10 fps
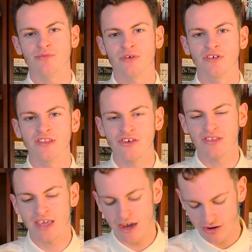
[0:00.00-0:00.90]
because there is
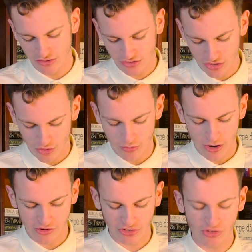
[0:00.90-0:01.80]
a character who
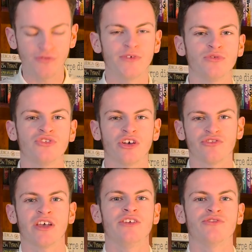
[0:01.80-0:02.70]
apparently you feel such
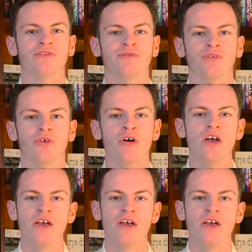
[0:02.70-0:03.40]
hatred for